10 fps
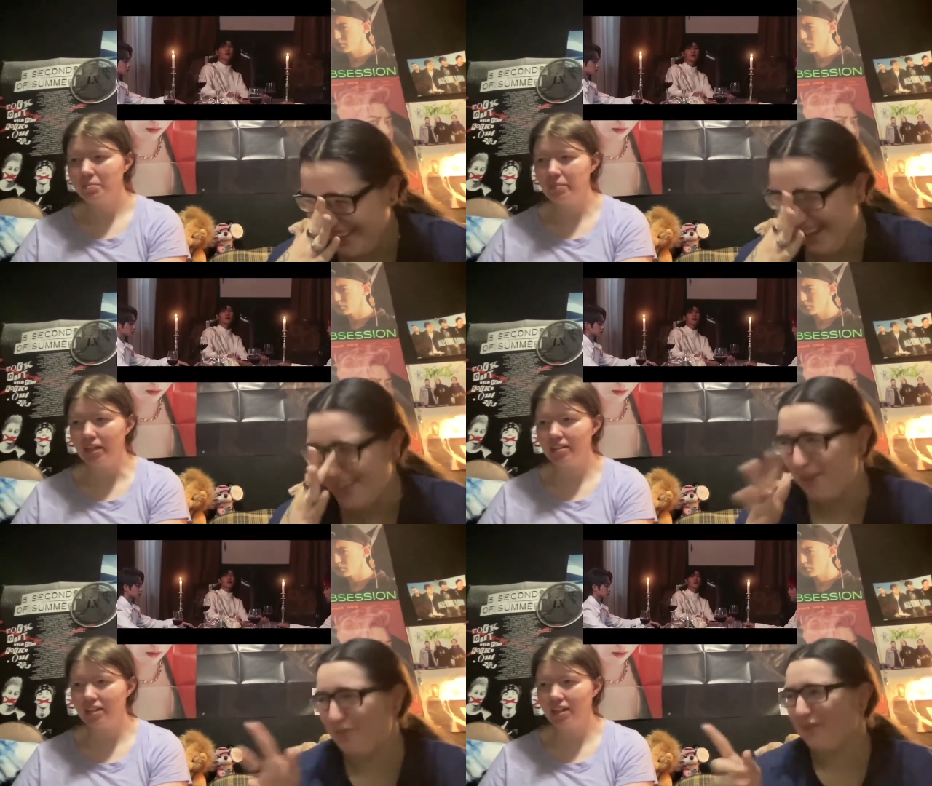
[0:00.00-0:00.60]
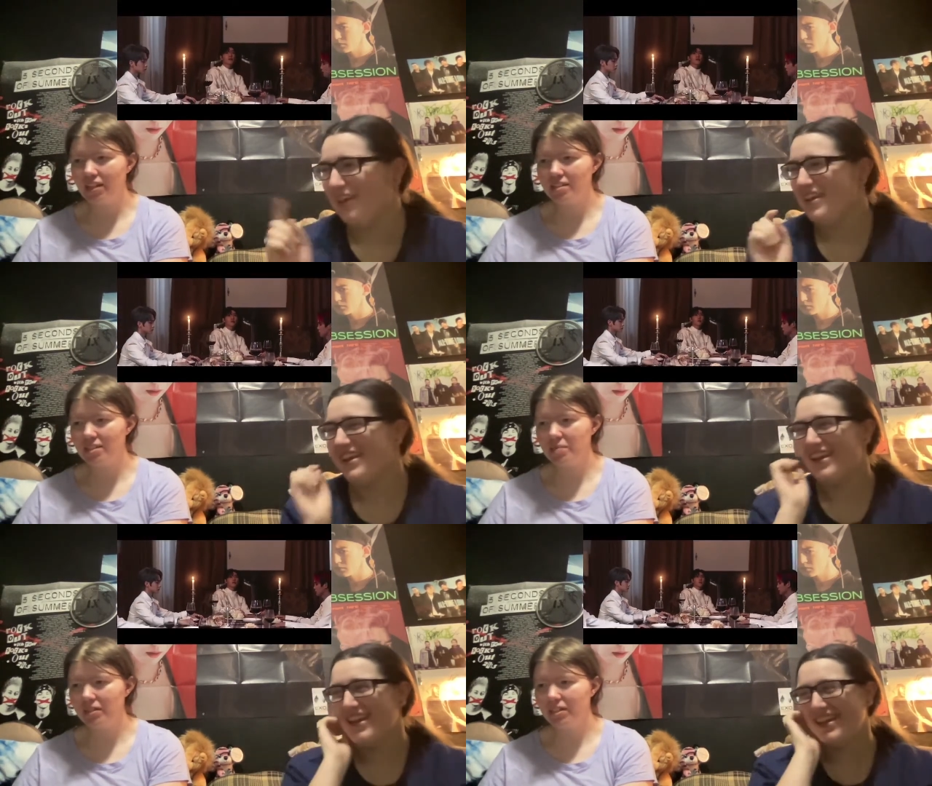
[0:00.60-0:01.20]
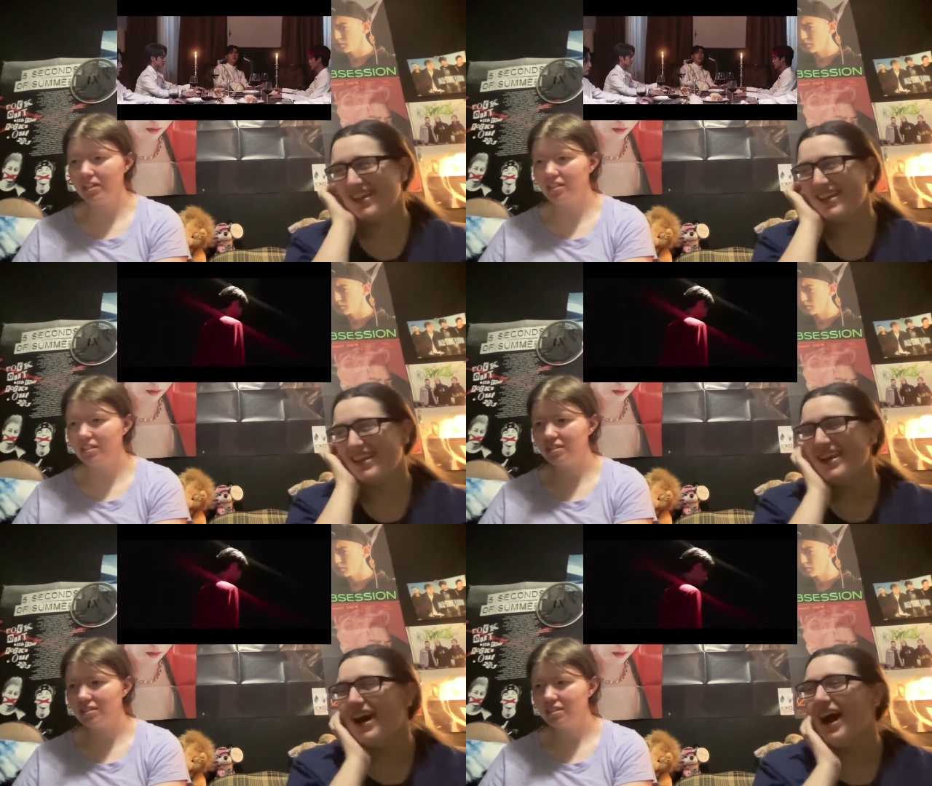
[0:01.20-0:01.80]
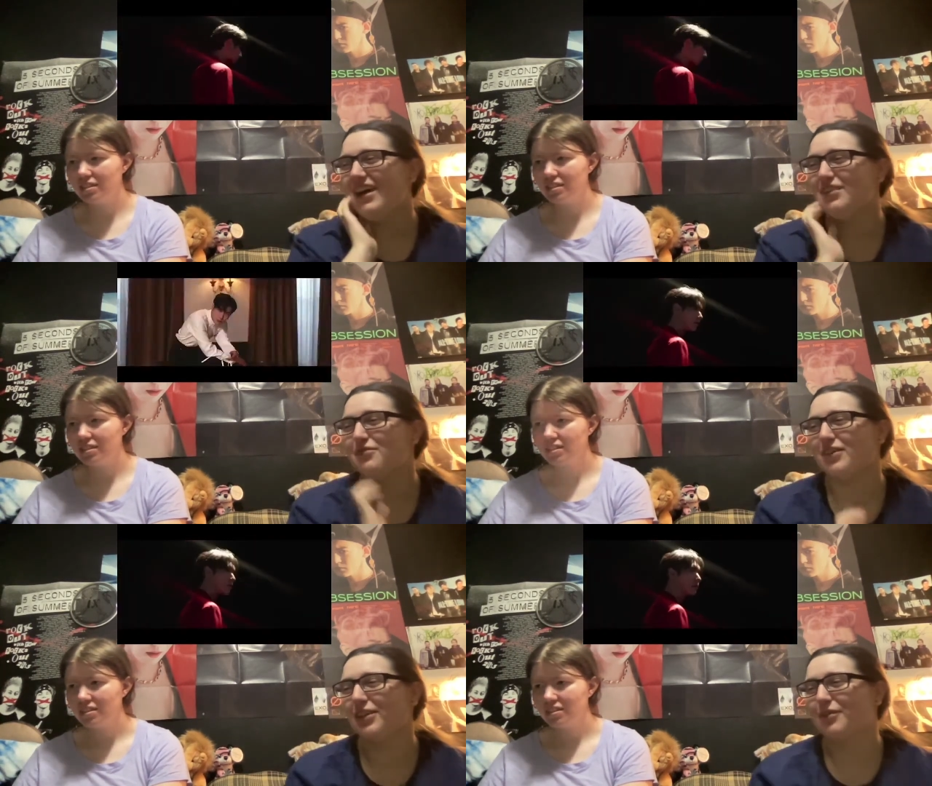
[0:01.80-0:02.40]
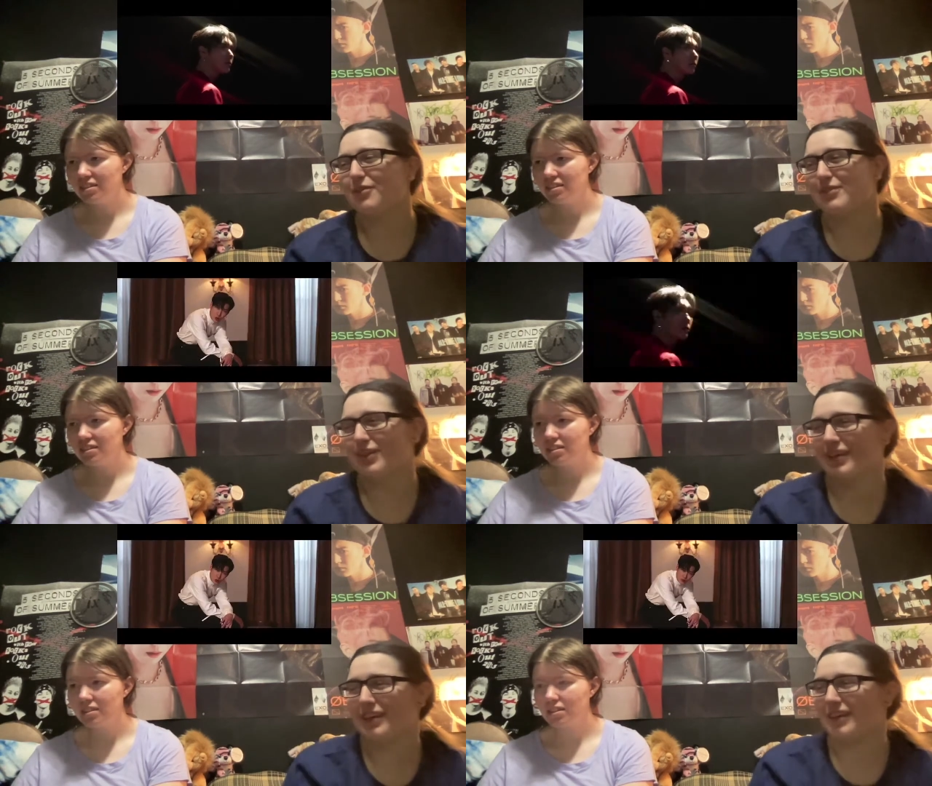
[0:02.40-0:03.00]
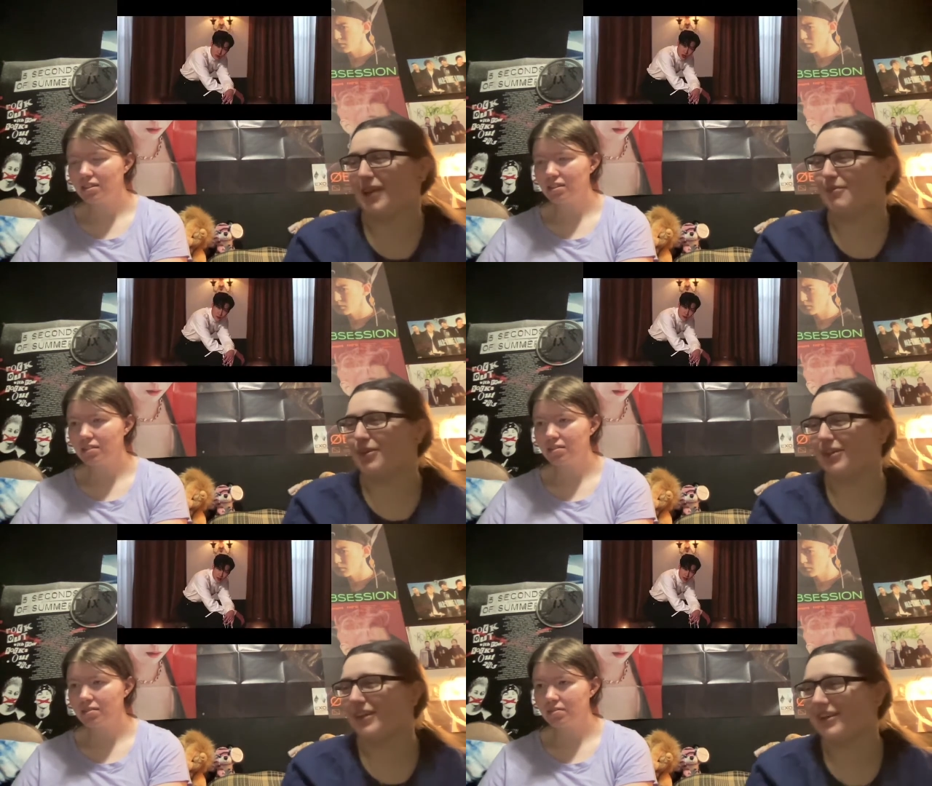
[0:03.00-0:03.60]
Speaker 1: I had, a, ASMR. I had a feeling when he was looking at the camera,